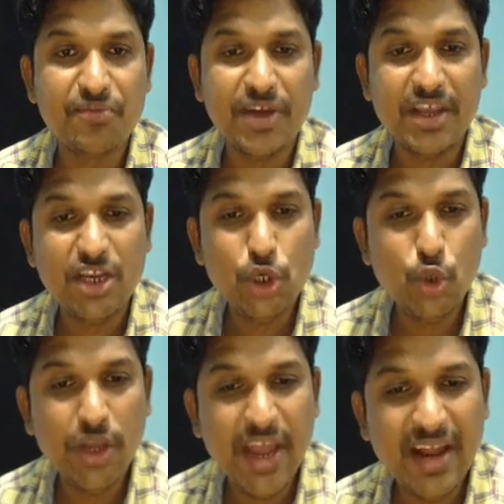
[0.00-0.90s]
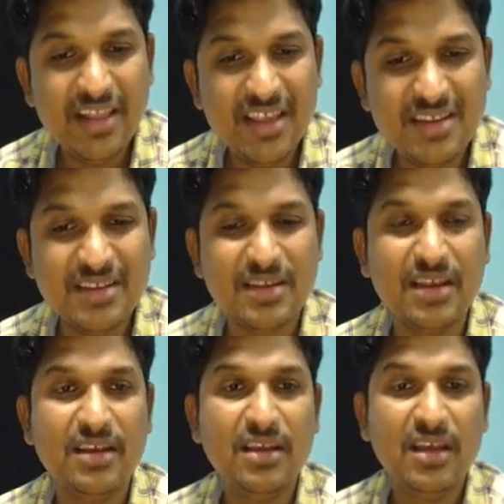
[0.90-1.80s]
5. To get this,
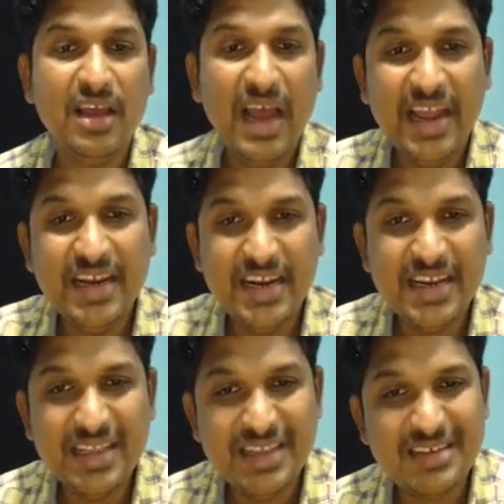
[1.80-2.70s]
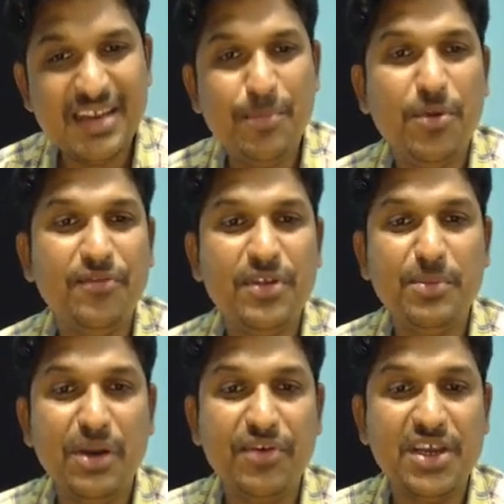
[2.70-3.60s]
I did this type of
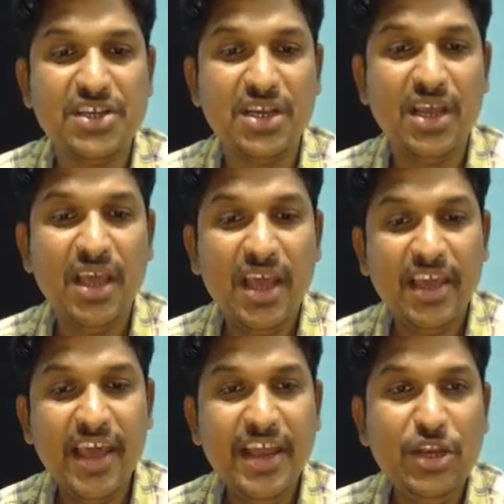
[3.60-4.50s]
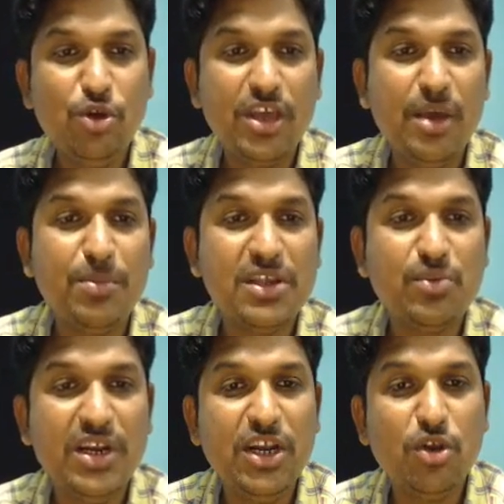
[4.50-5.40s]
simplification. K into k plus
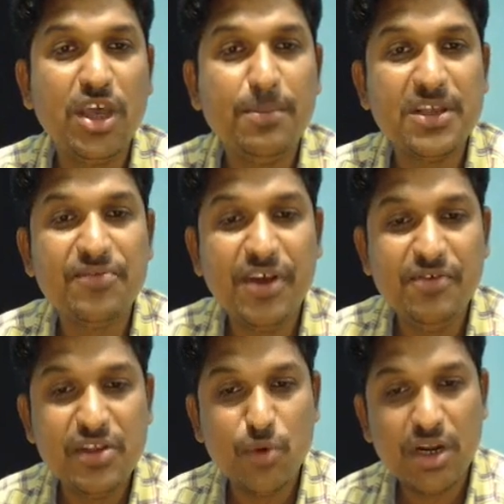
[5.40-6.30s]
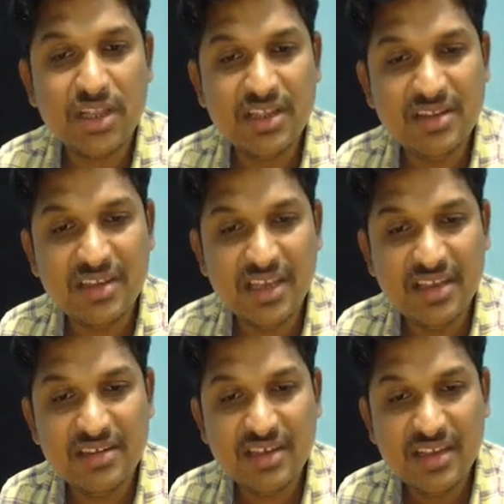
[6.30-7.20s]
1 into k plus 5 is what? This
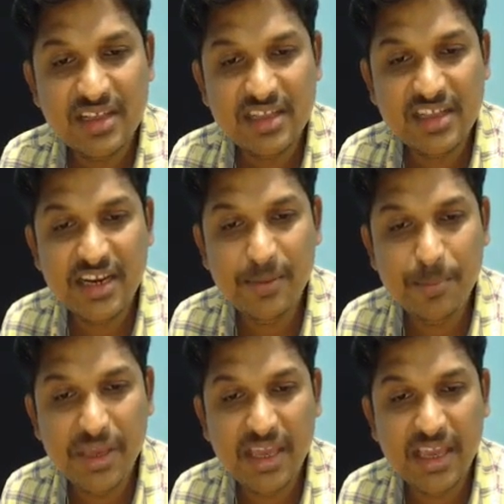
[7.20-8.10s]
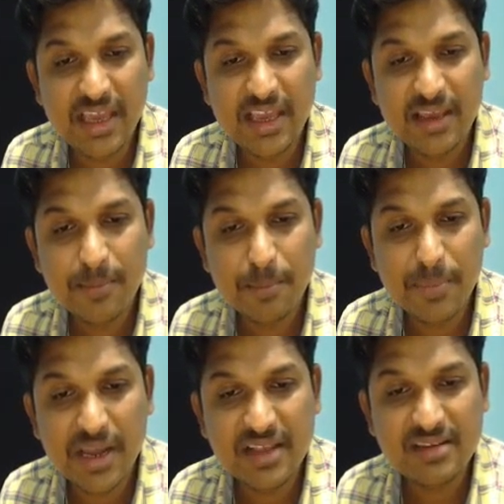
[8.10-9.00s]
is 3p
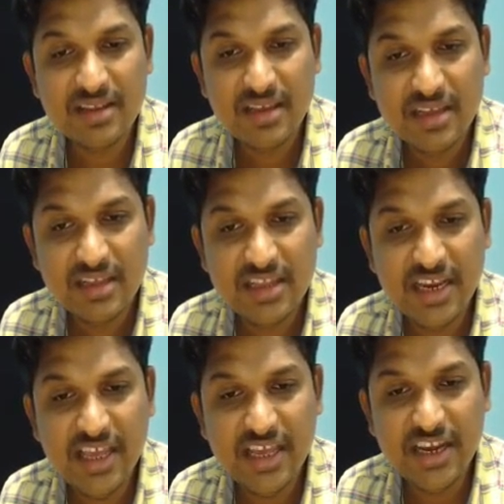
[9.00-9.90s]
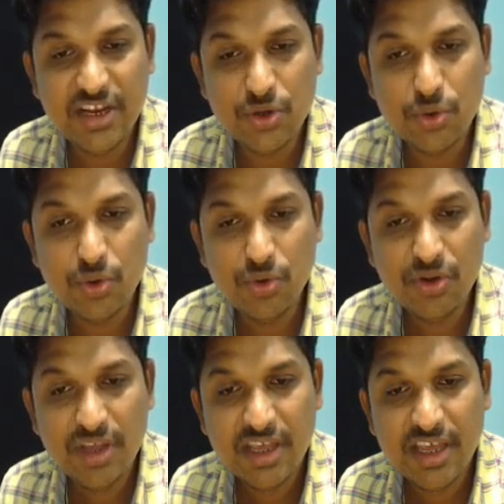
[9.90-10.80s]
plus 3 into
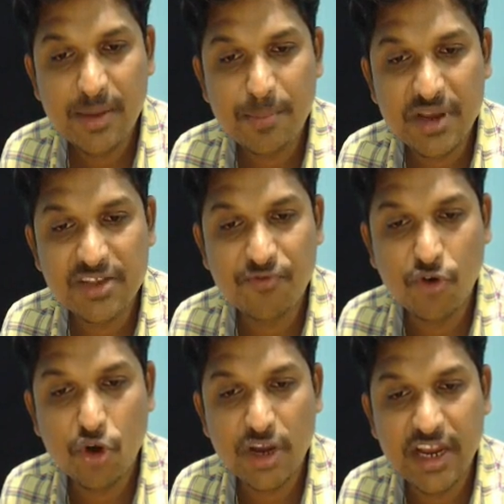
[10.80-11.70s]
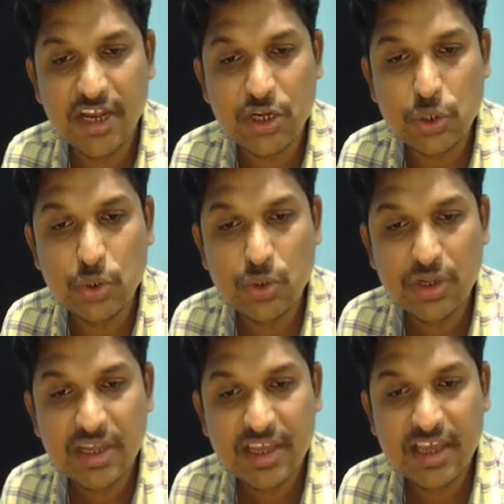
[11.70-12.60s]
k plus 4 into
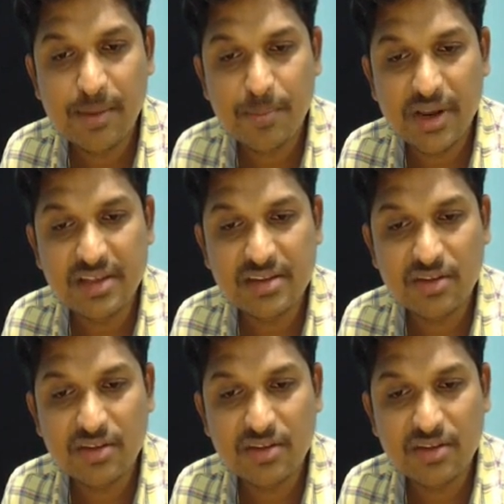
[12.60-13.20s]
k plus